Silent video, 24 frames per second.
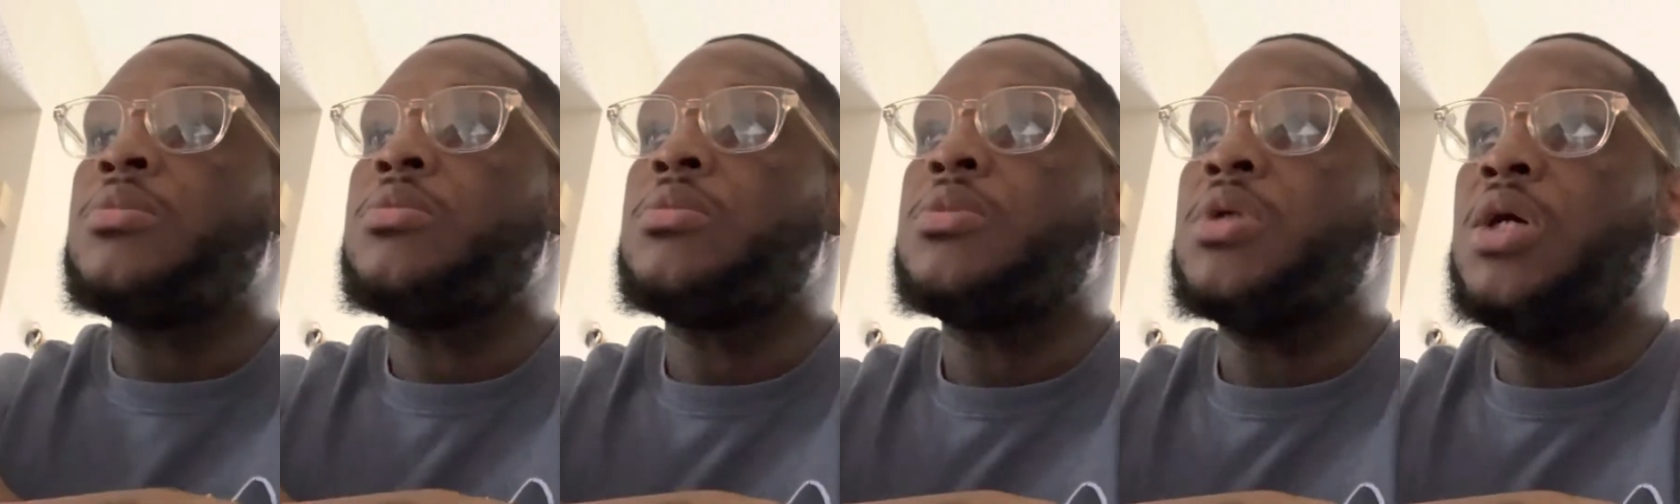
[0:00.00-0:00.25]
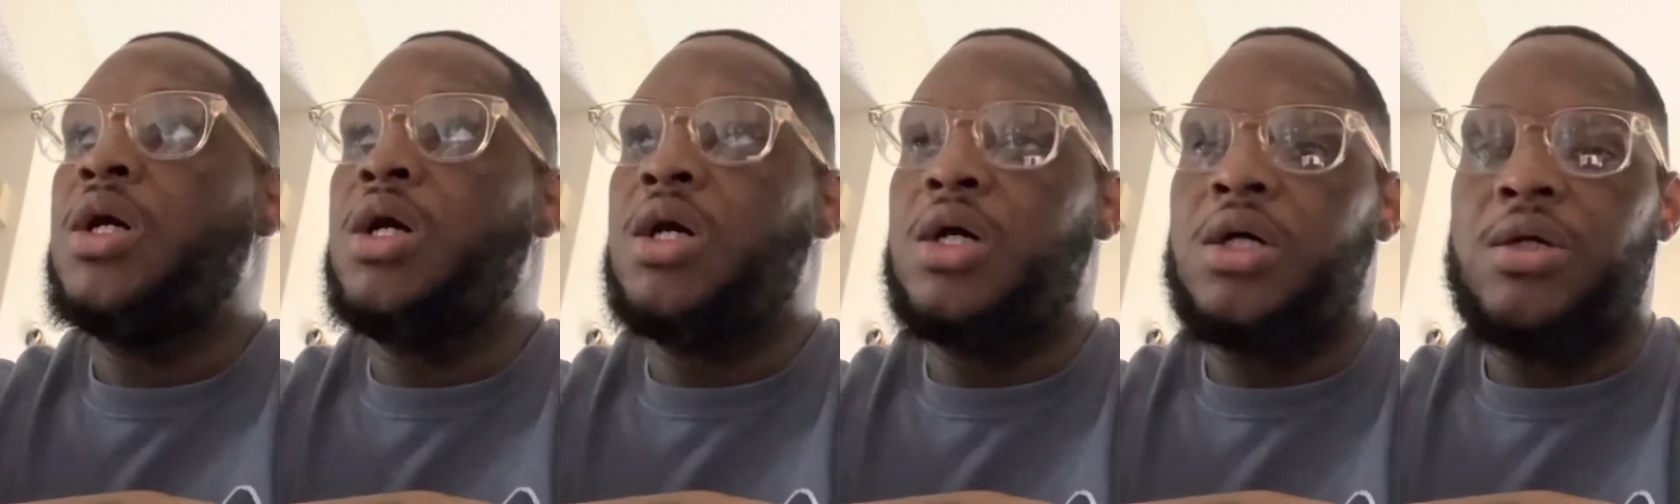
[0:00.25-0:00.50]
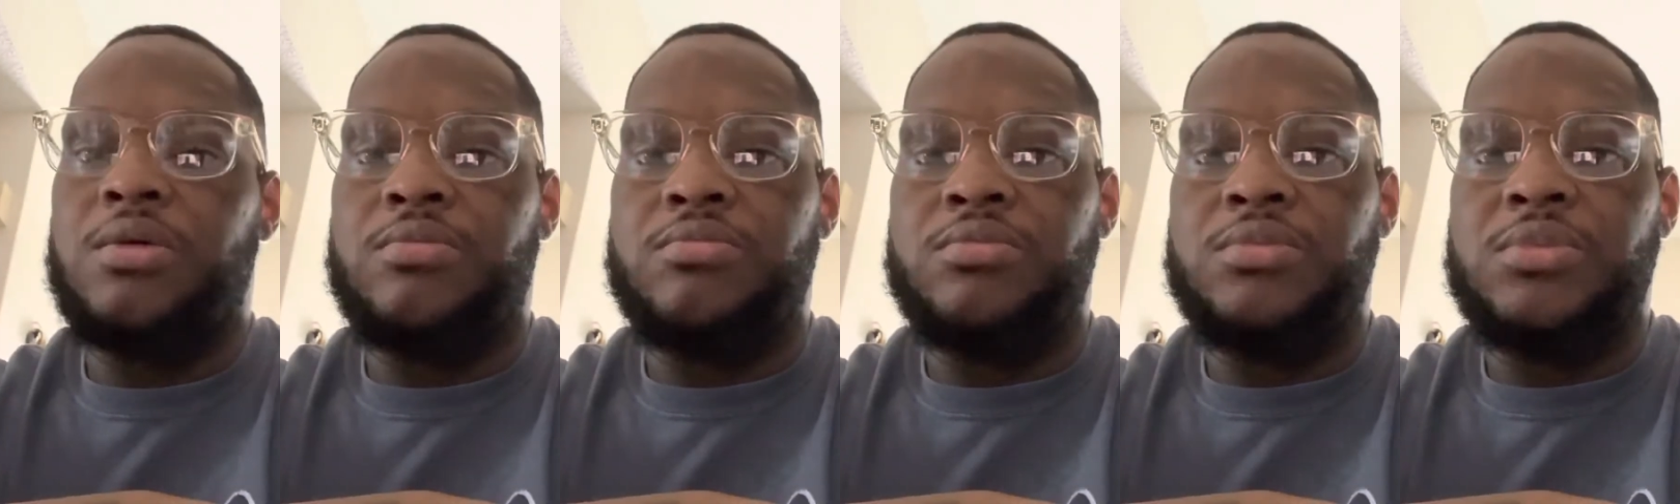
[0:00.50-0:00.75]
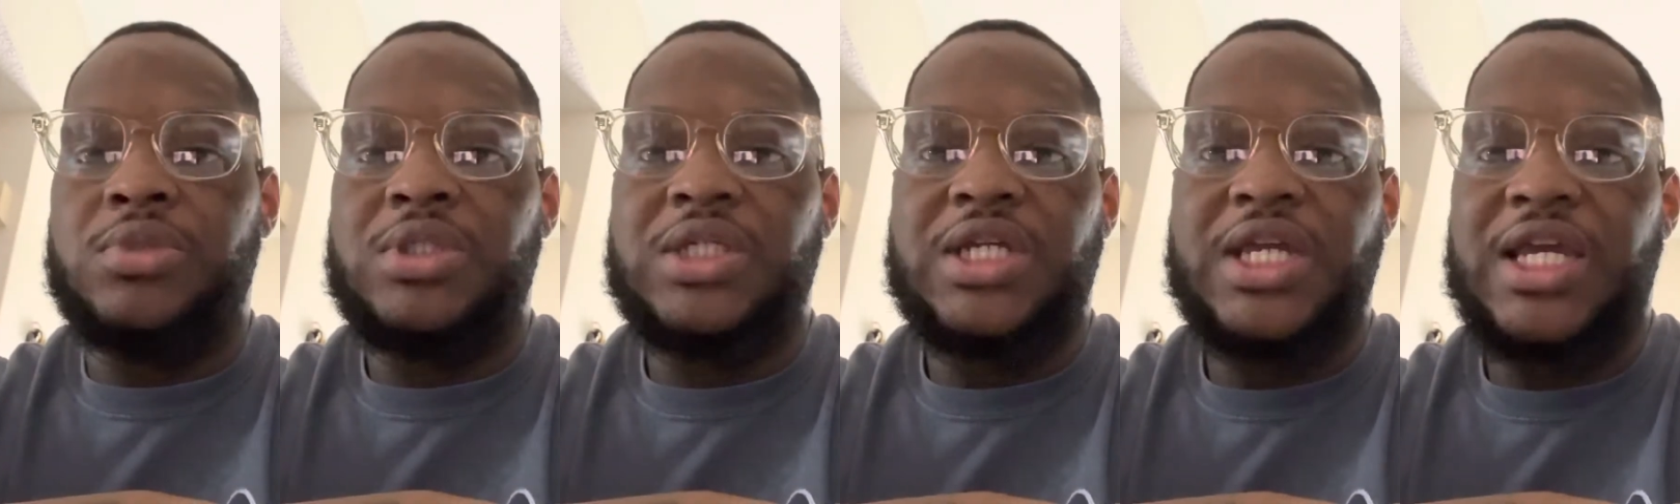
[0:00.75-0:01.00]

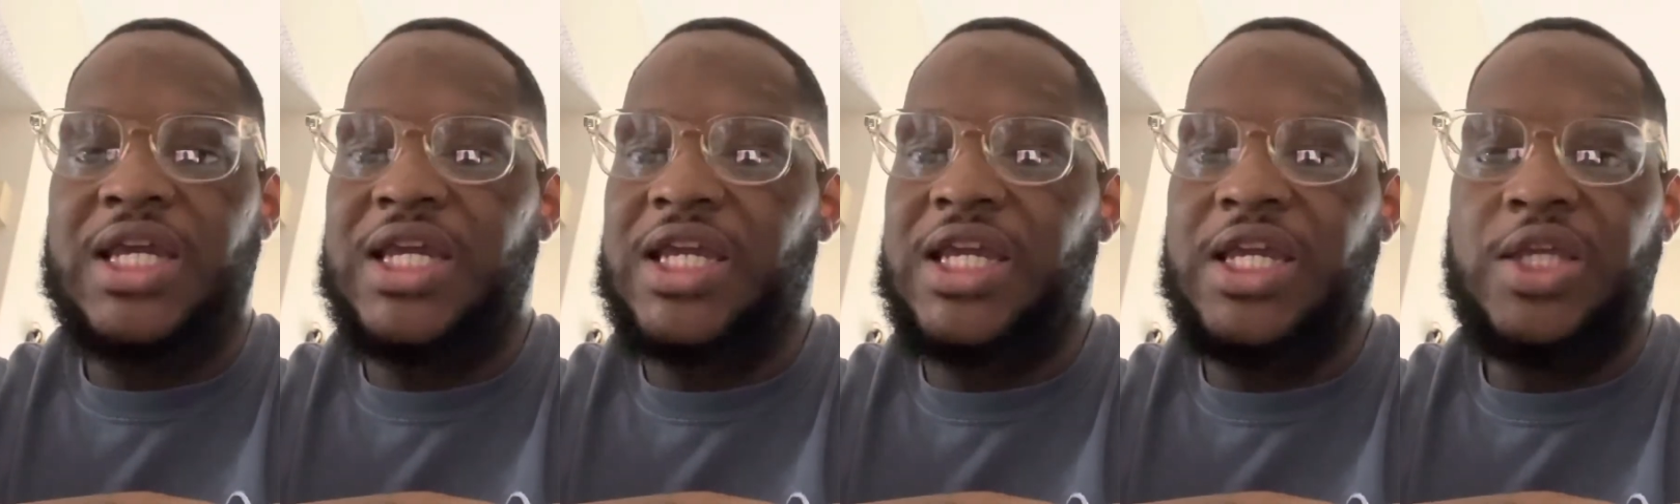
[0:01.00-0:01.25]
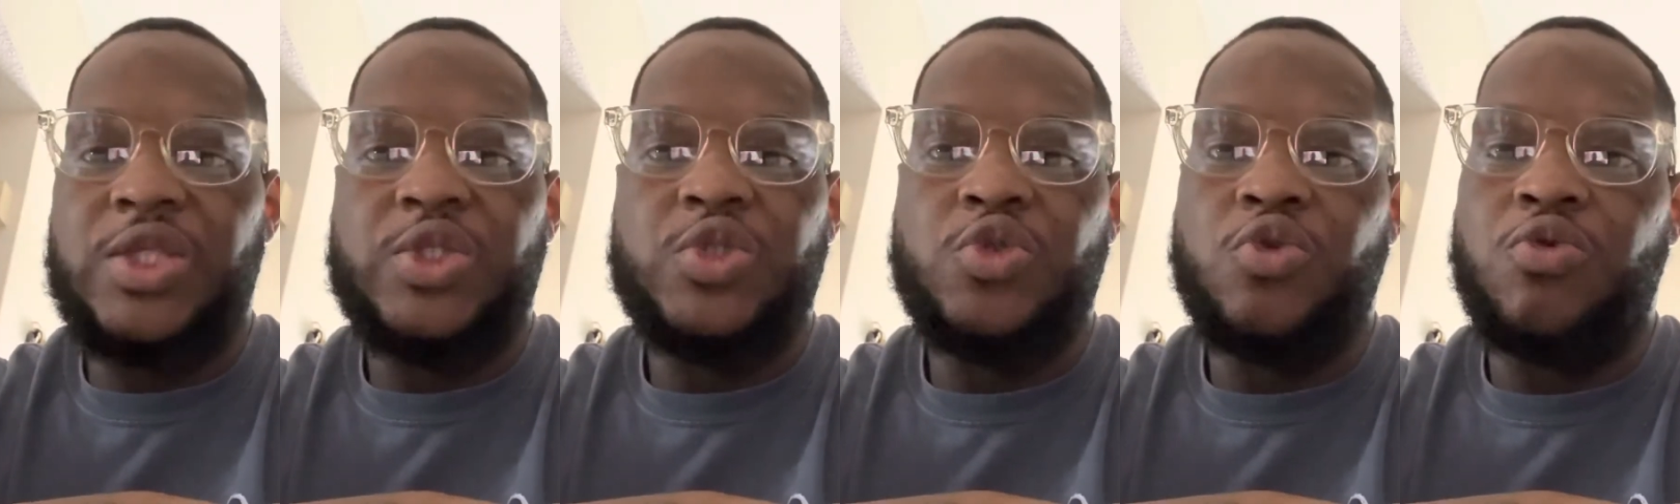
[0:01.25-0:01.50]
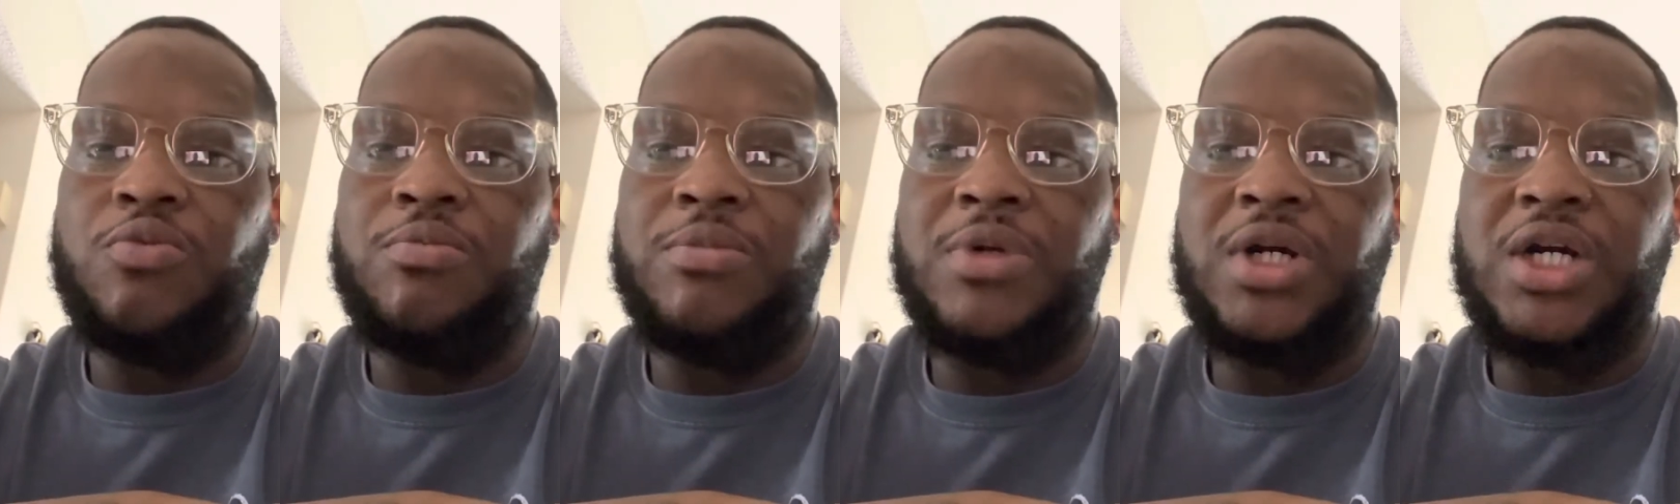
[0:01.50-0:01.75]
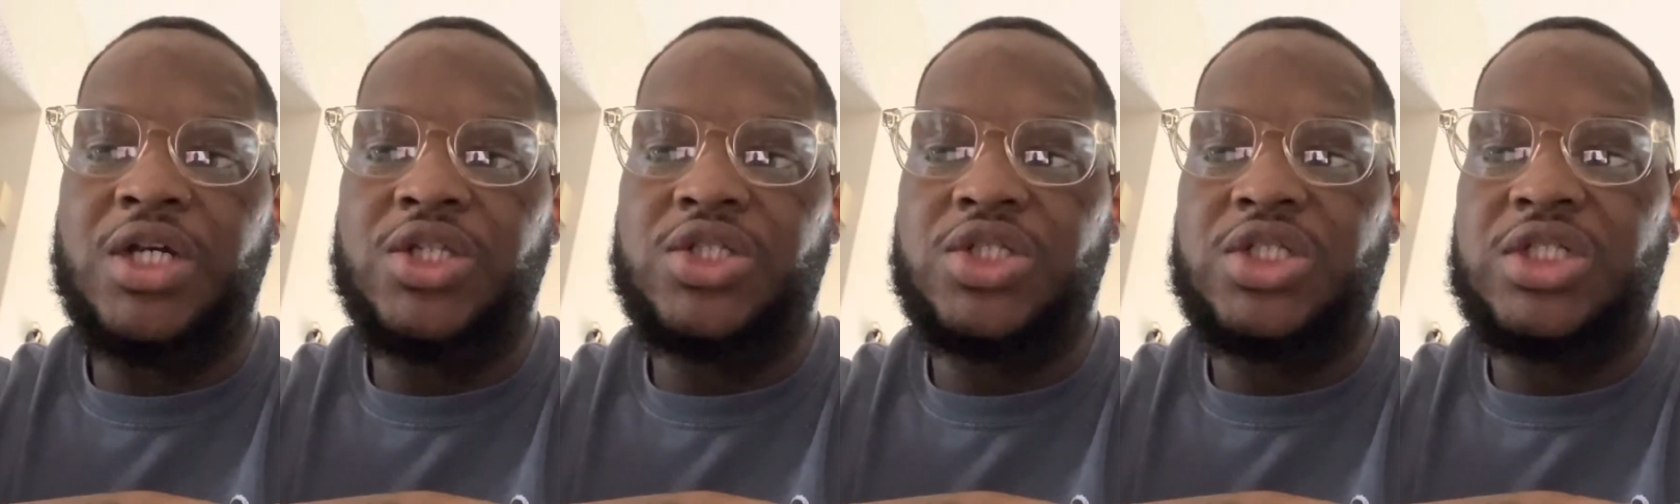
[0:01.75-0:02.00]
Can't eat too
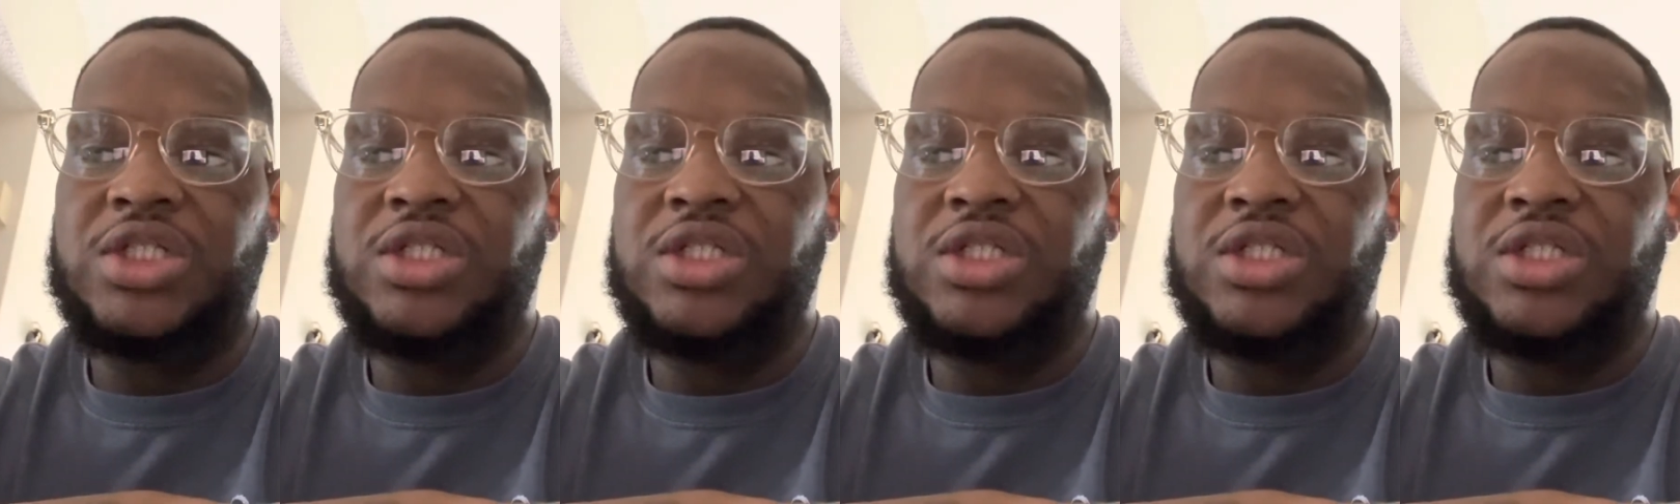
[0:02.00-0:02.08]
much.